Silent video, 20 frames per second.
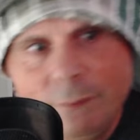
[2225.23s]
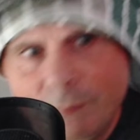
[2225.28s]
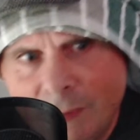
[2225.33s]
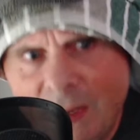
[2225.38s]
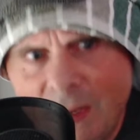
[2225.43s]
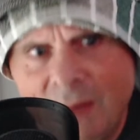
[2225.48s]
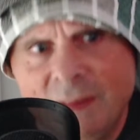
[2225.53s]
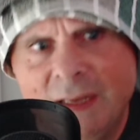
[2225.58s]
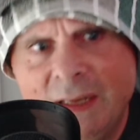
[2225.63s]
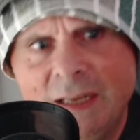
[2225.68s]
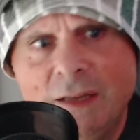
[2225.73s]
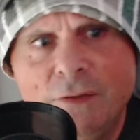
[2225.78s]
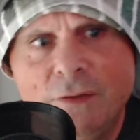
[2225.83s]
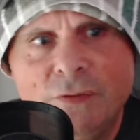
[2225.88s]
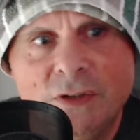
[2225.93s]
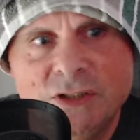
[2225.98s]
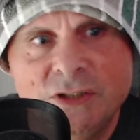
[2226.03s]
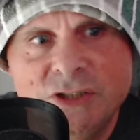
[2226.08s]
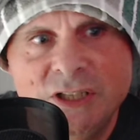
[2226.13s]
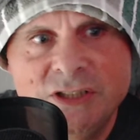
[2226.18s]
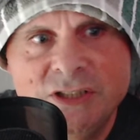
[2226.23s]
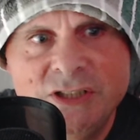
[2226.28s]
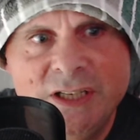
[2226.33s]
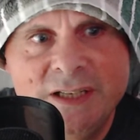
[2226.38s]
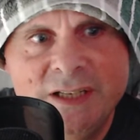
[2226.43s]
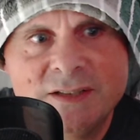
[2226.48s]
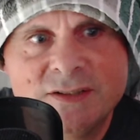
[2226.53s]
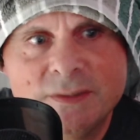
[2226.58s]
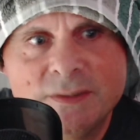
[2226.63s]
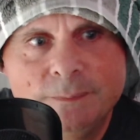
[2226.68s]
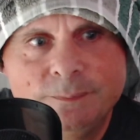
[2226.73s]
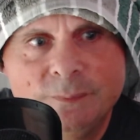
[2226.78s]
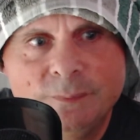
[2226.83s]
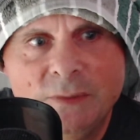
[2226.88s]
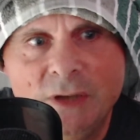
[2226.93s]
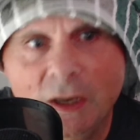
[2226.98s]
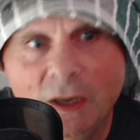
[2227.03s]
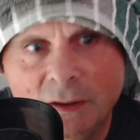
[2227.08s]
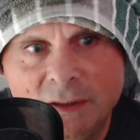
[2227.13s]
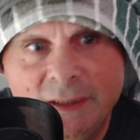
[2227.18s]
Thank you for the GG's.
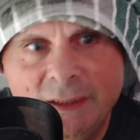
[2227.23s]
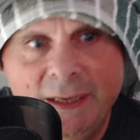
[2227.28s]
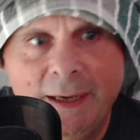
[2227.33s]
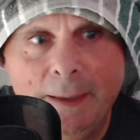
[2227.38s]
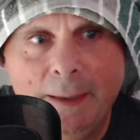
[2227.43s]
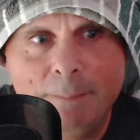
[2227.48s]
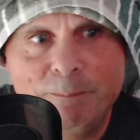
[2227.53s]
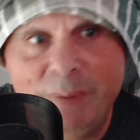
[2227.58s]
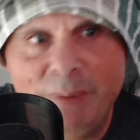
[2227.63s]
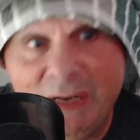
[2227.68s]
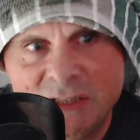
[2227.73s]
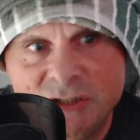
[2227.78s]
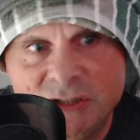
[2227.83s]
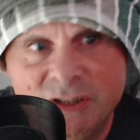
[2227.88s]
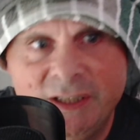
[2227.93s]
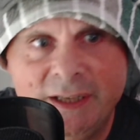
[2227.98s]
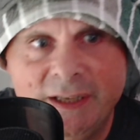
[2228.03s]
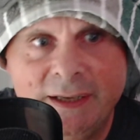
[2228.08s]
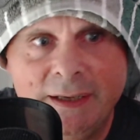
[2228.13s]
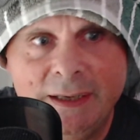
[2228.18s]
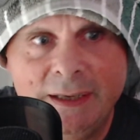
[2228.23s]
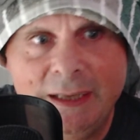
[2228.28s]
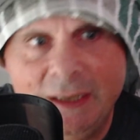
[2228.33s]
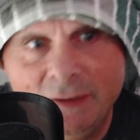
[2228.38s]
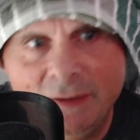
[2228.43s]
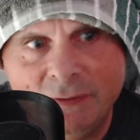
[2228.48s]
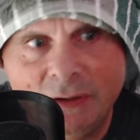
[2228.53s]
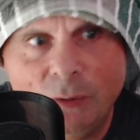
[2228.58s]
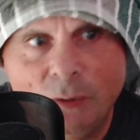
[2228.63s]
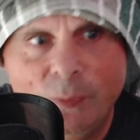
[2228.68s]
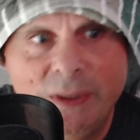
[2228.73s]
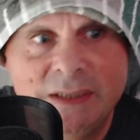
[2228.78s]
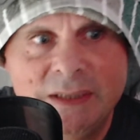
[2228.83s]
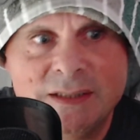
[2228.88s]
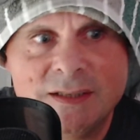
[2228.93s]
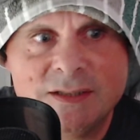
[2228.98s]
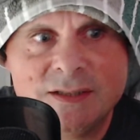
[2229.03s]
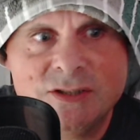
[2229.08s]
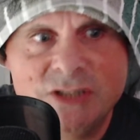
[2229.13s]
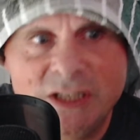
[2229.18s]
Young King, Badger King, Evening
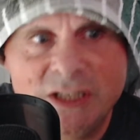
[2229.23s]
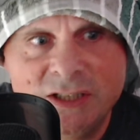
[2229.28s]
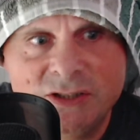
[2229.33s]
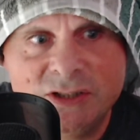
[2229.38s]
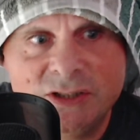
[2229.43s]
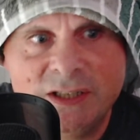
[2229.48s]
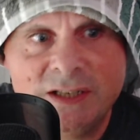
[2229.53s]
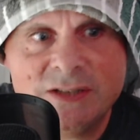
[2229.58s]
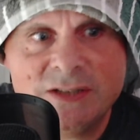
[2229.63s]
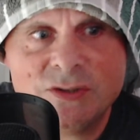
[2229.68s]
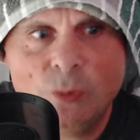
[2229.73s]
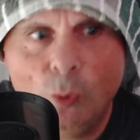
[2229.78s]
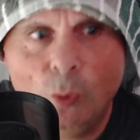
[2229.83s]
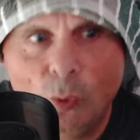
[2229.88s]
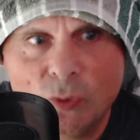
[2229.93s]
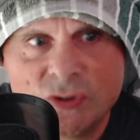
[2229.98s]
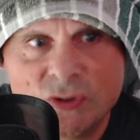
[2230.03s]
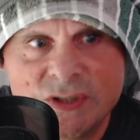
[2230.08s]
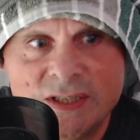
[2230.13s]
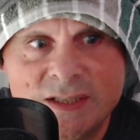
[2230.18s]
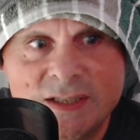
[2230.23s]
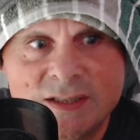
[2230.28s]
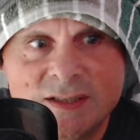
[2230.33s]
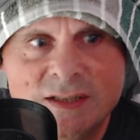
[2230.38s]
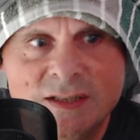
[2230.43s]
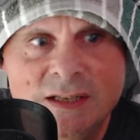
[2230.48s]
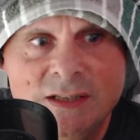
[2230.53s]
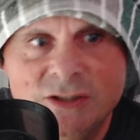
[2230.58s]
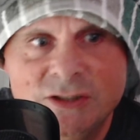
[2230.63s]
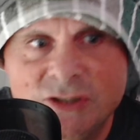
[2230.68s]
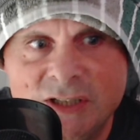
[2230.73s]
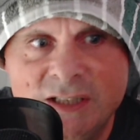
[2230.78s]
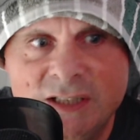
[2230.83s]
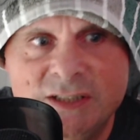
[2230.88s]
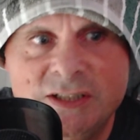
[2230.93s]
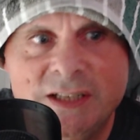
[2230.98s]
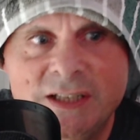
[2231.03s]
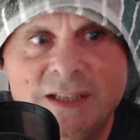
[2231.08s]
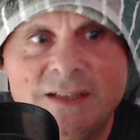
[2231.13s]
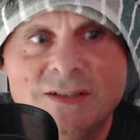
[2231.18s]
Winters, GG's, Horses,
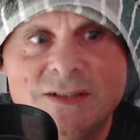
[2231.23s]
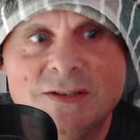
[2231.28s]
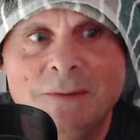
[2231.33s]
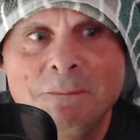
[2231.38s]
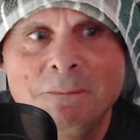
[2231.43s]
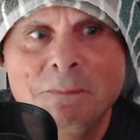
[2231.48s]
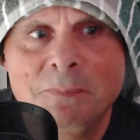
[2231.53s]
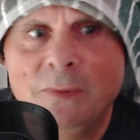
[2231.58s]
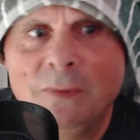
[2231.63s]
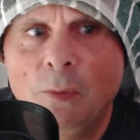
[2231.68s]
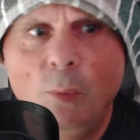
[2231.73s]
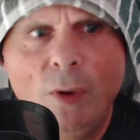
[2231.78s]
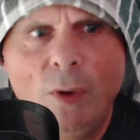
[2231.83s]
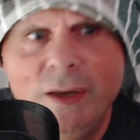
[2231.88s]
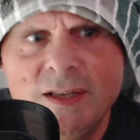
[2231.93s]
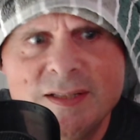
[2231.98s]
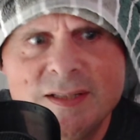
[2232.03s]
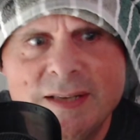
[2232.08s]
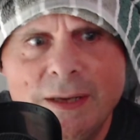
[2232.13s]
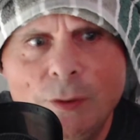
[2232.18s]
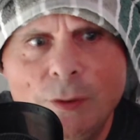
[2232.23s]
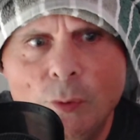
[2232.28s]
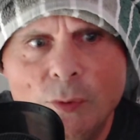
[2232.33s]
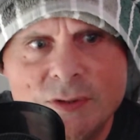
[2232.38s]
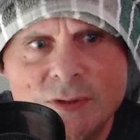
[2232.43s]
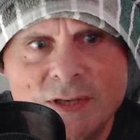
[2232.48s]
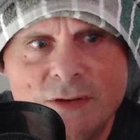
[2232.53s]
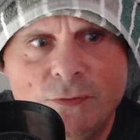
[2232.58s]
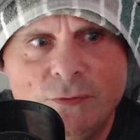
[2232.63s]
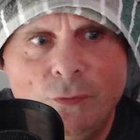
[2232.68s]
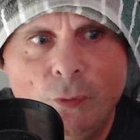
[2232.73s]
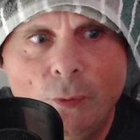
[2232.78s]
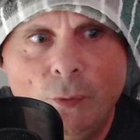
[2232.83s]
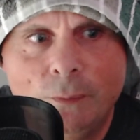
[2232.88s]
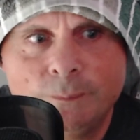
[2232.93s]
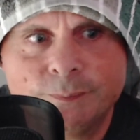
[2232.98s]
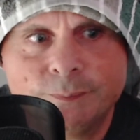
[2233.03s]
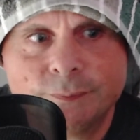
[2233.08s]
GG's. Why are you saying horses for?